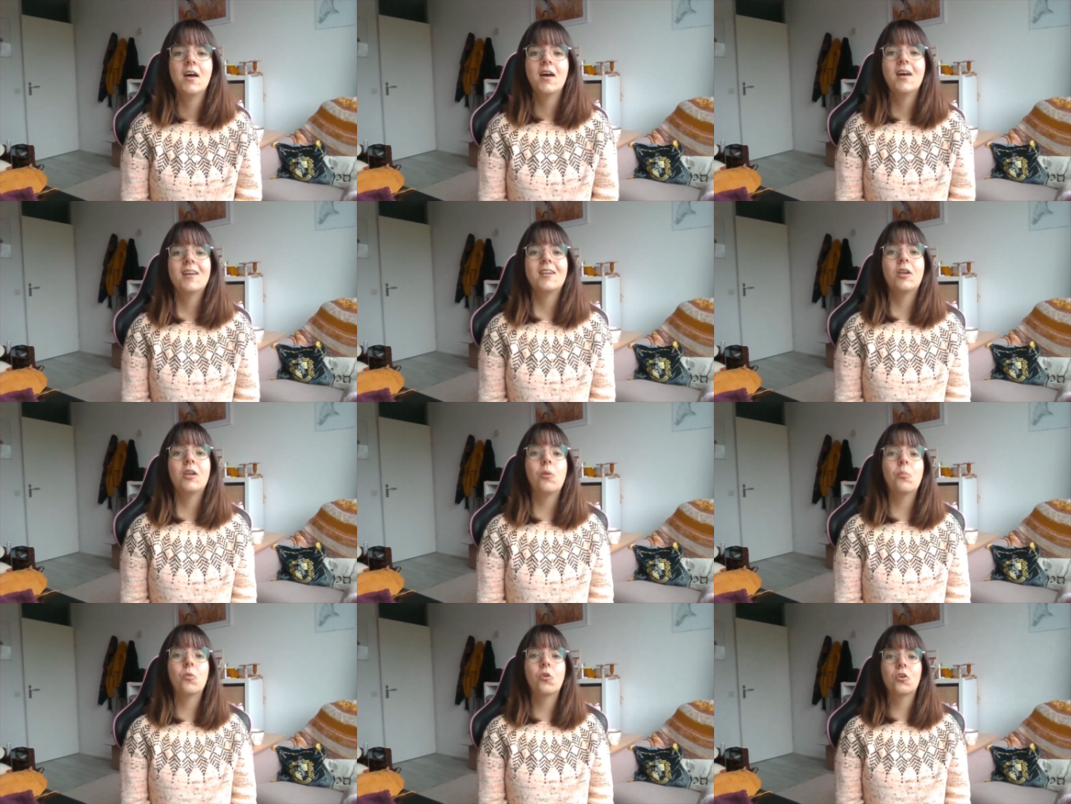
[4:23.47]
a
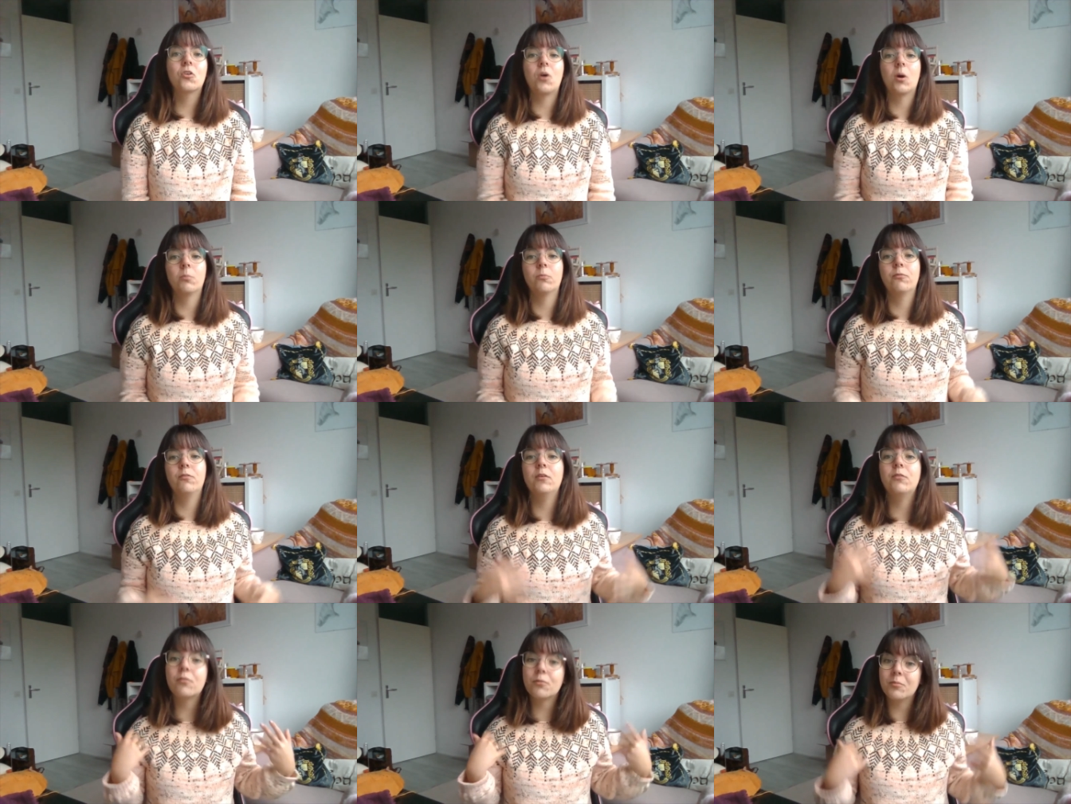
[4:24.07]
lot more
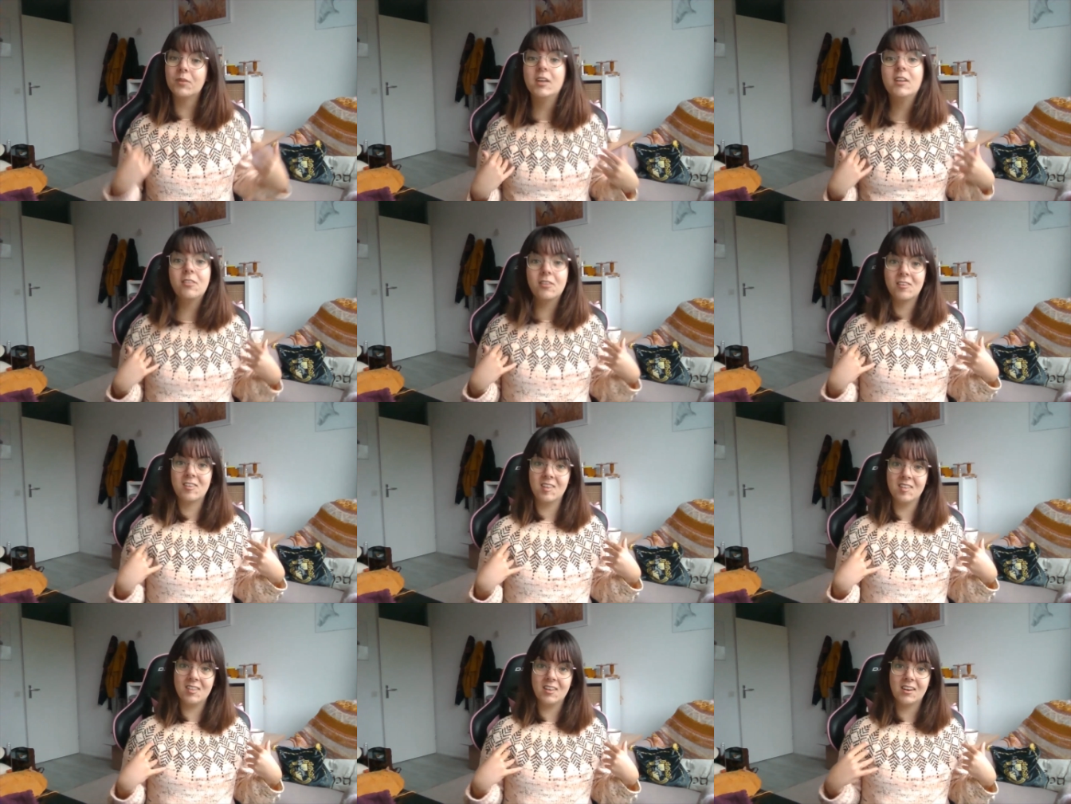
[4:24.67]
comfy for me to
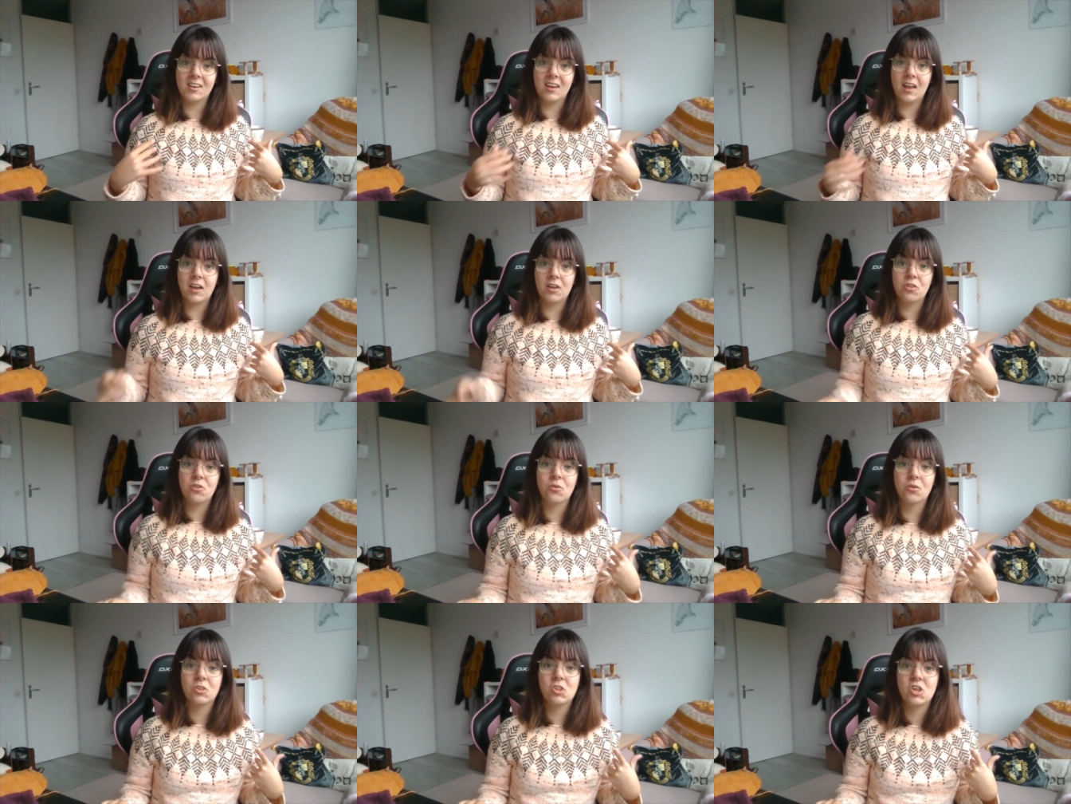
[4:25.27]
sit in an
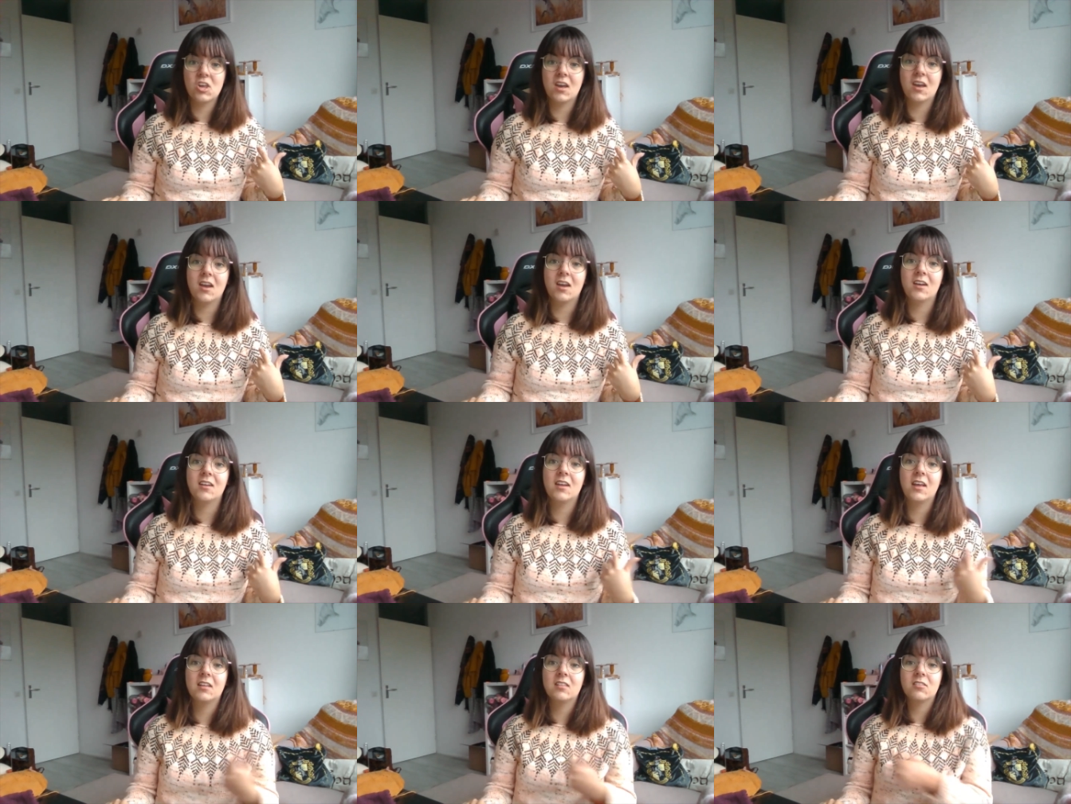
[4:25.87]
actual
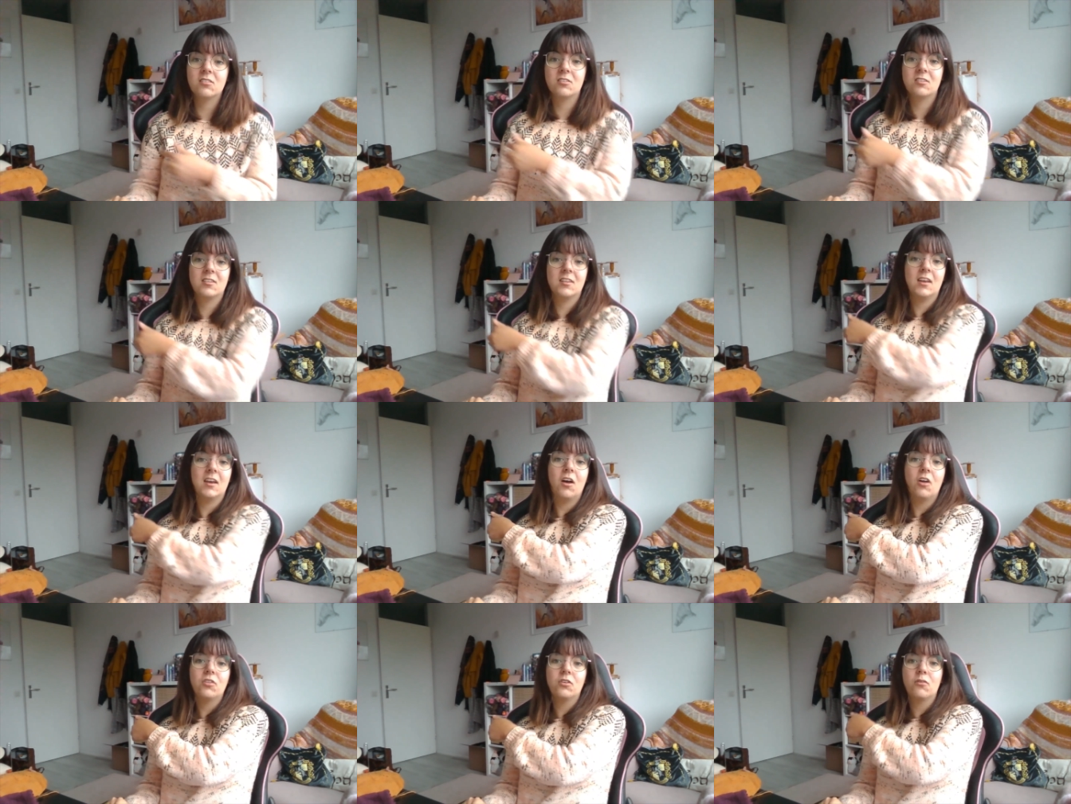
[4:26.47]
chair than to
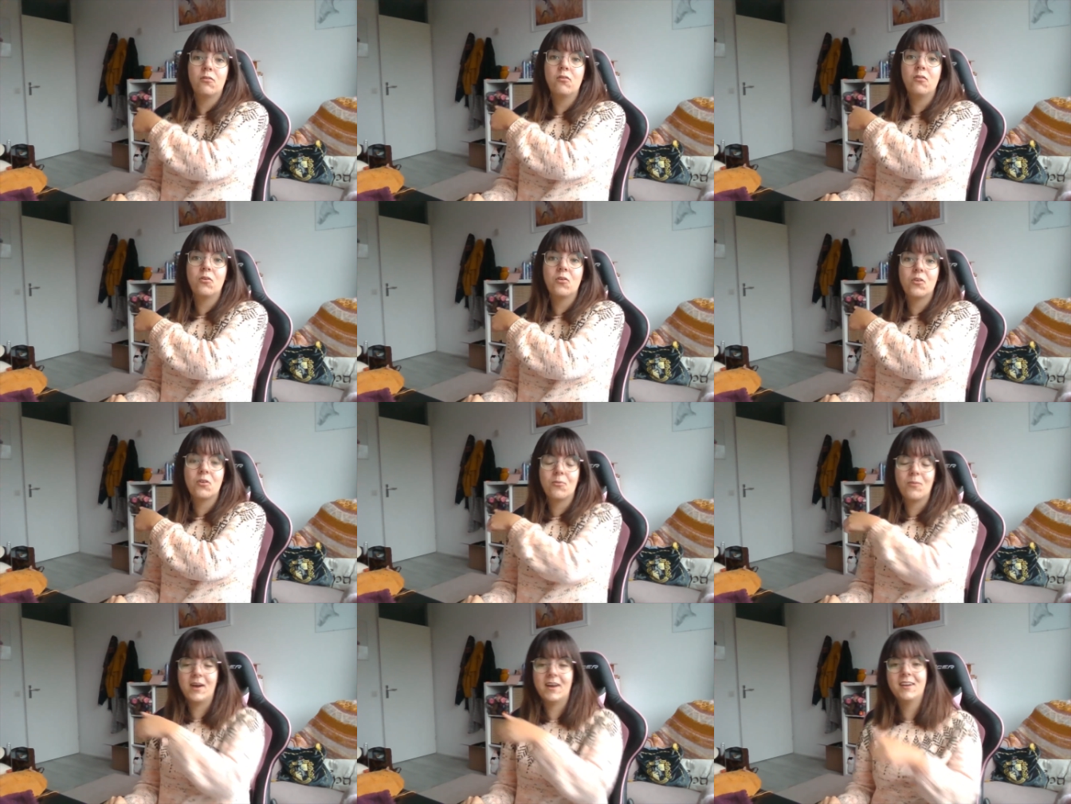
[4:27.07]
sit on the
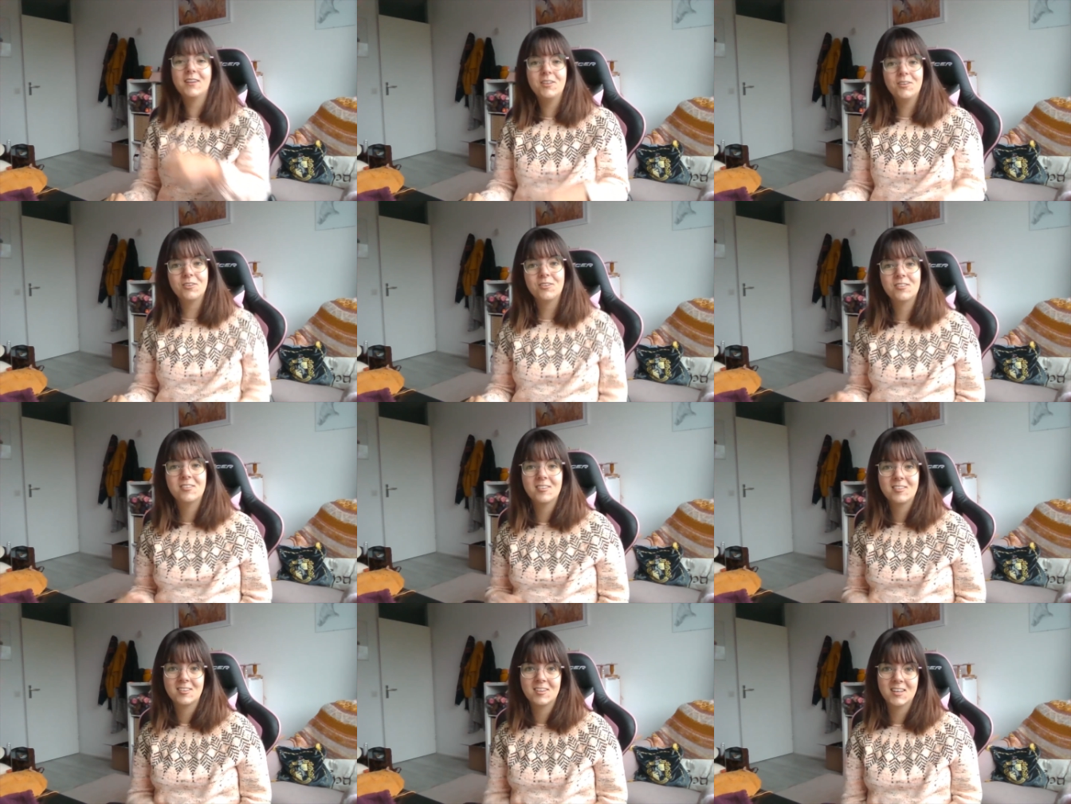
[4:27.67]
floor where I
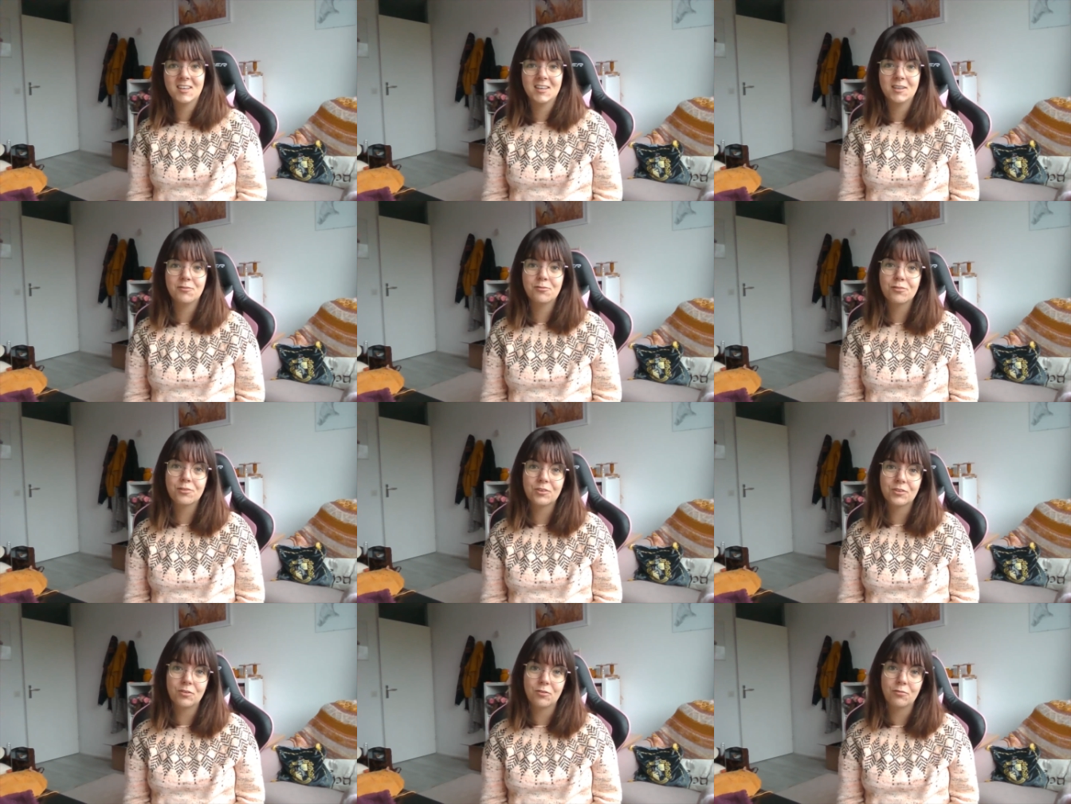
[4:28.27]
used to sit in
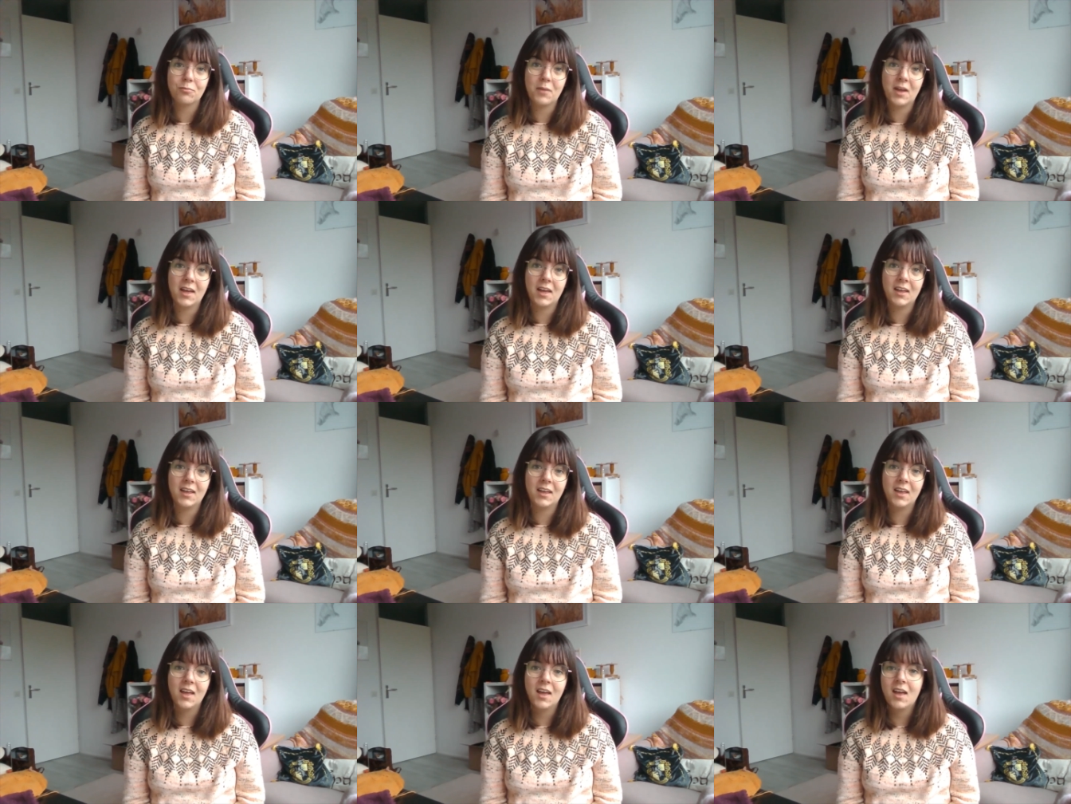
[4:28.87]
front of
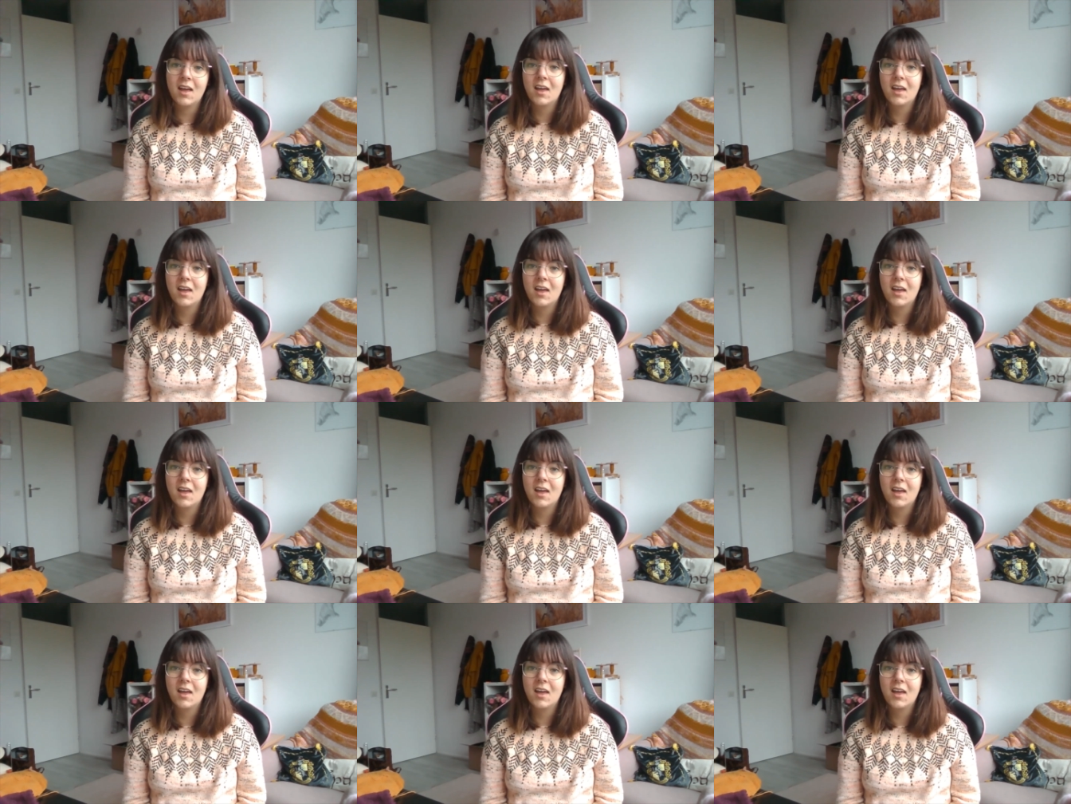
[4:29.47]
my